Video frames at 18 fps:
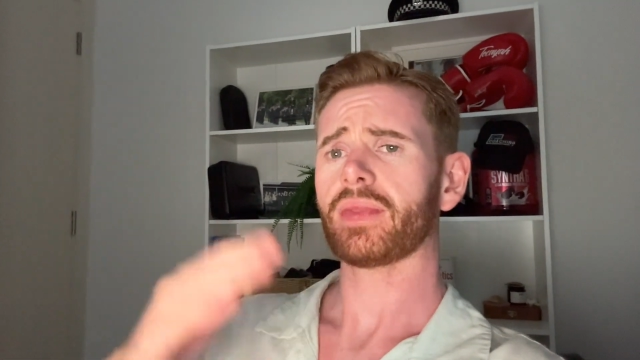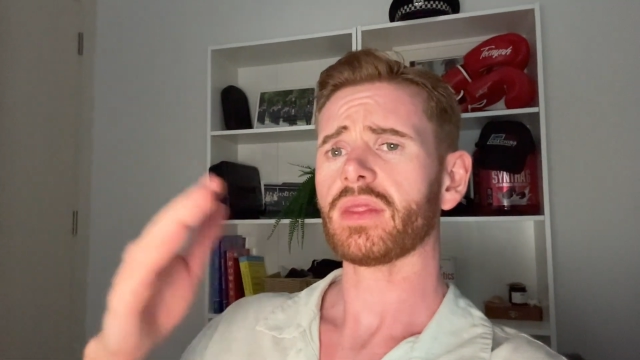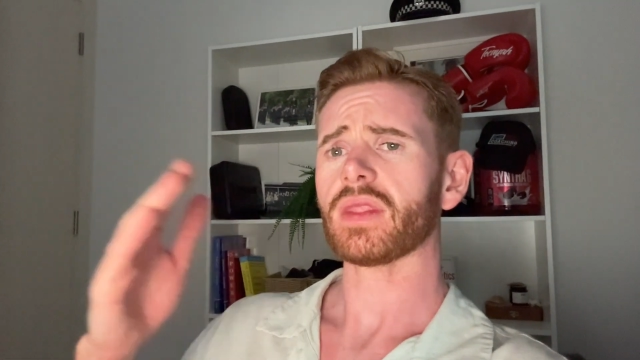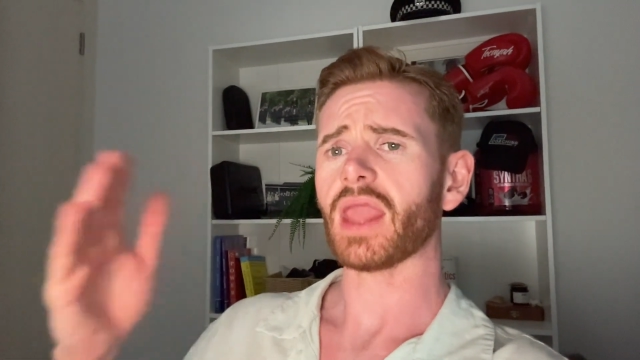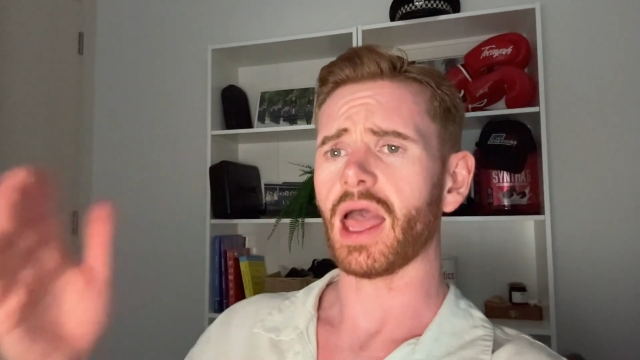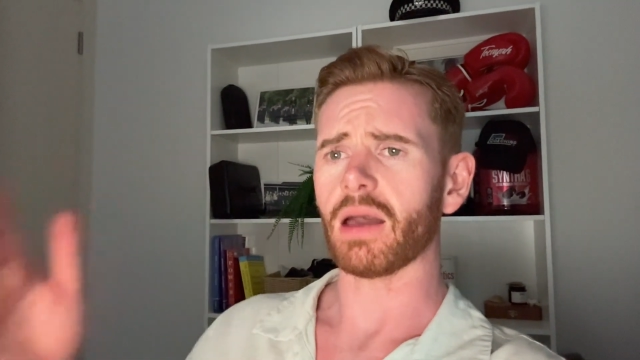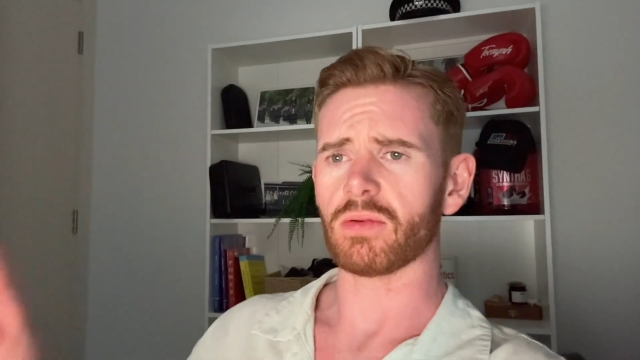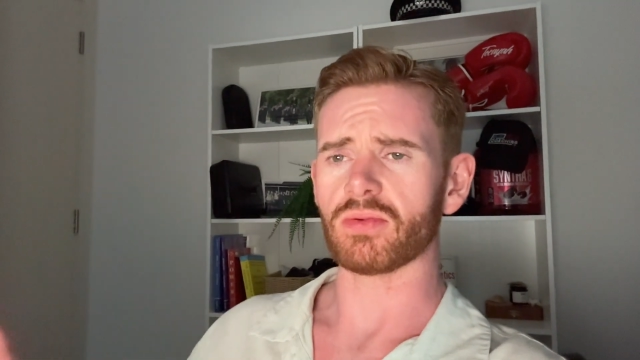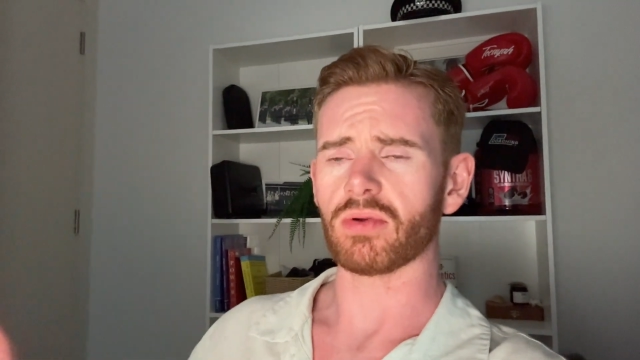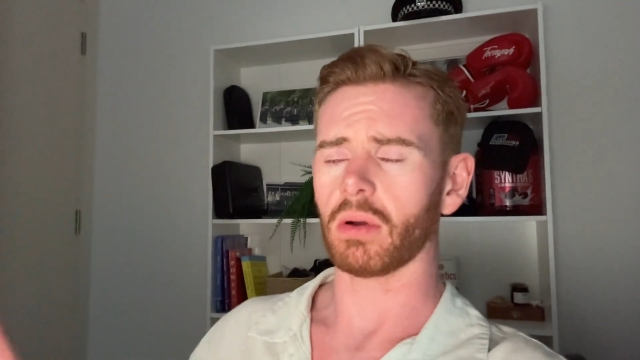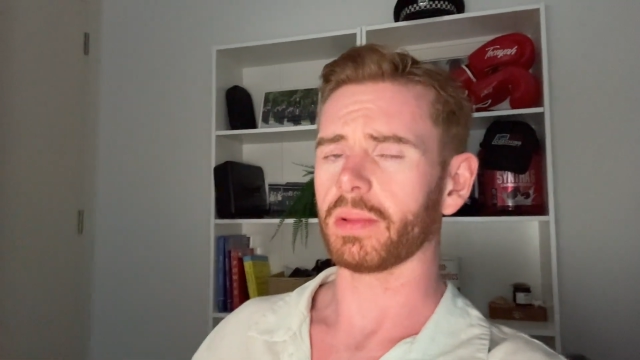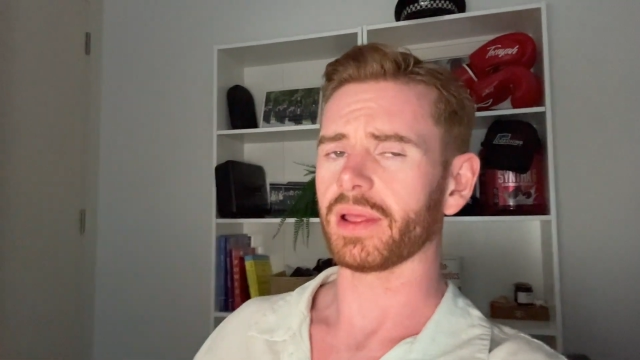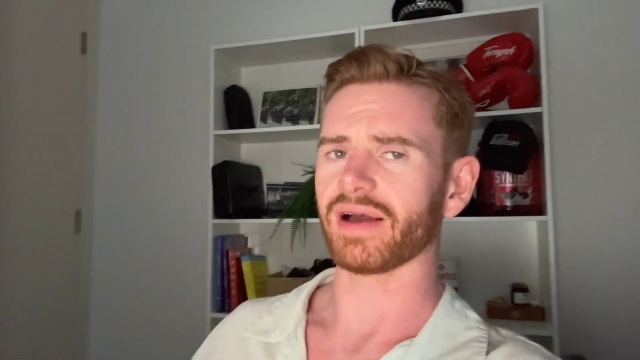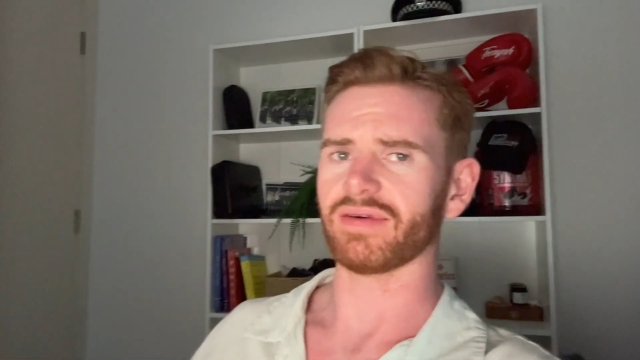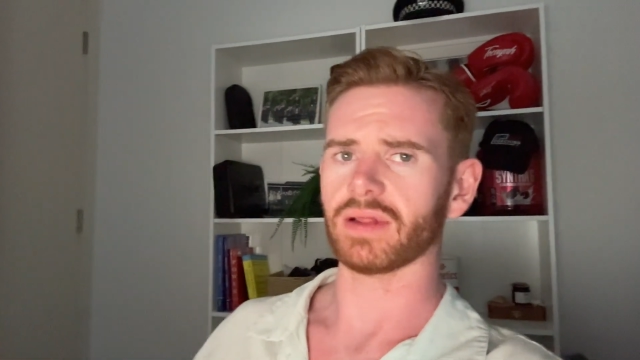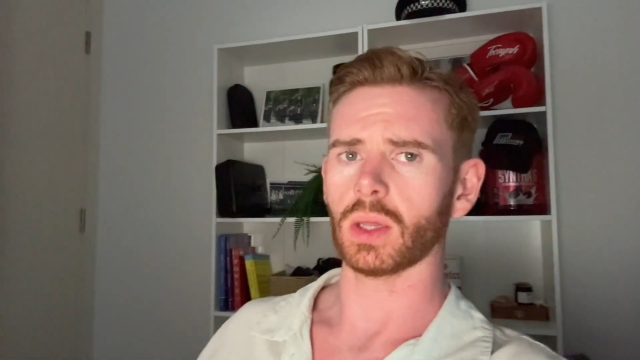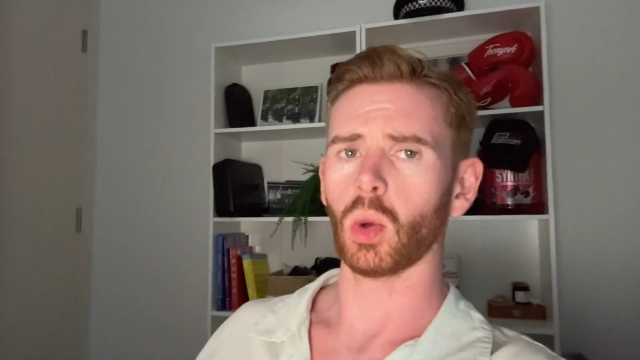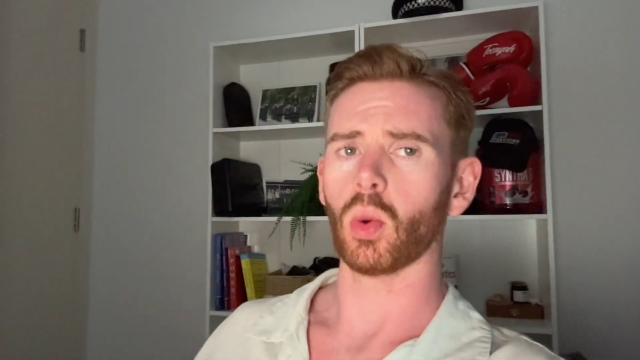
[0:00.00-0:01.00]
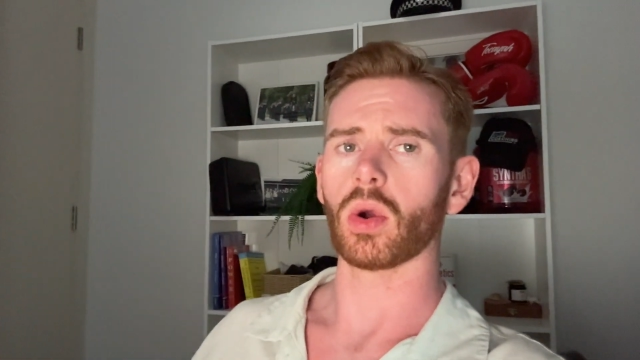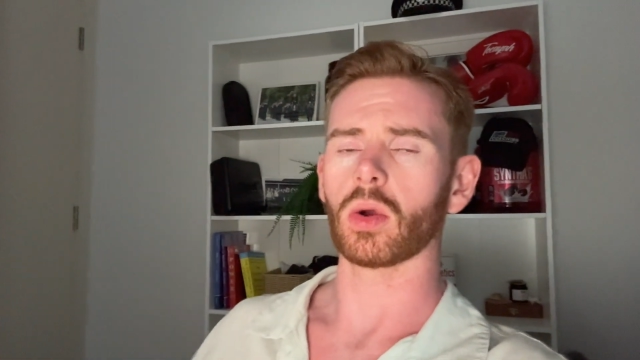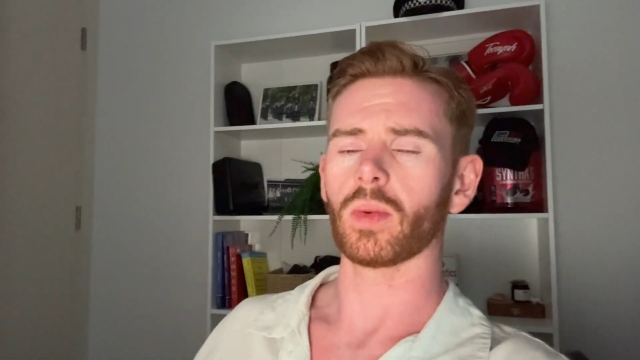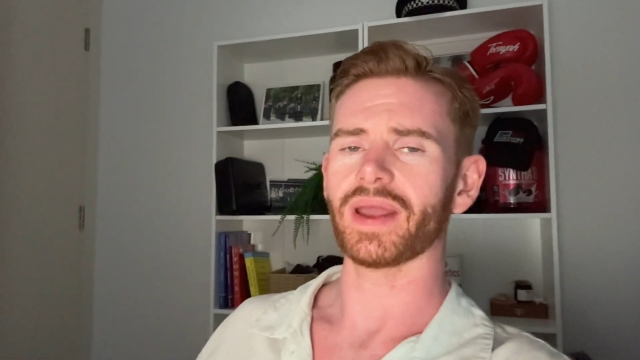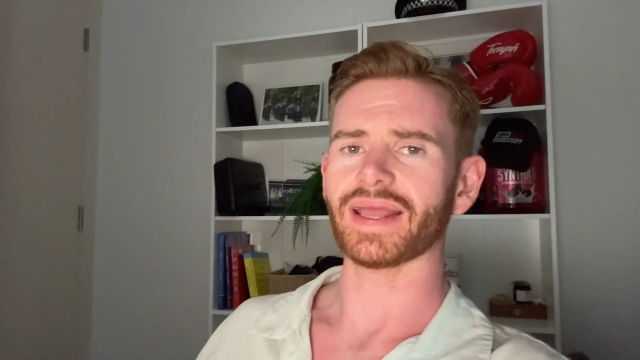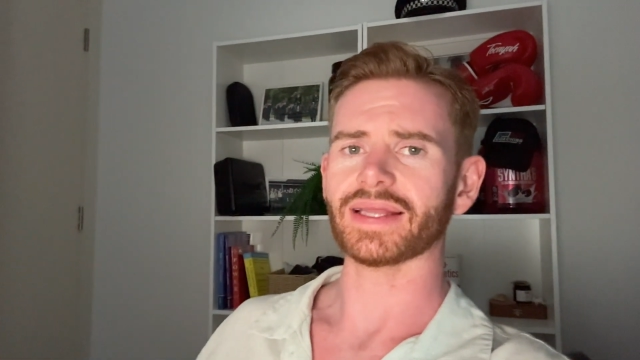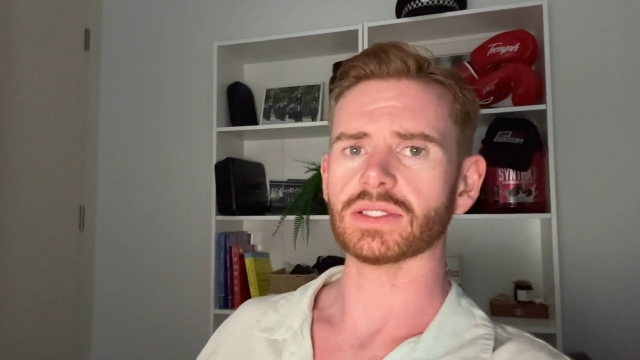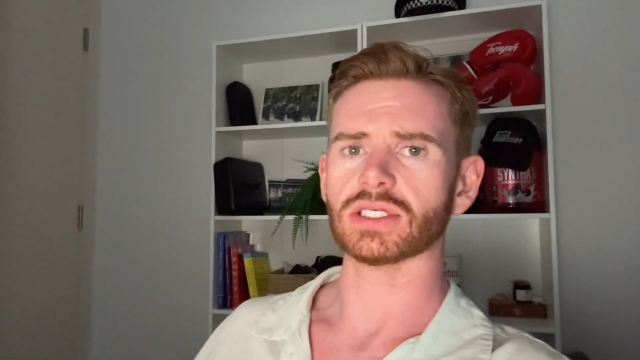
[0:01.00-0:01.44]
I would probably have a lower weigh-in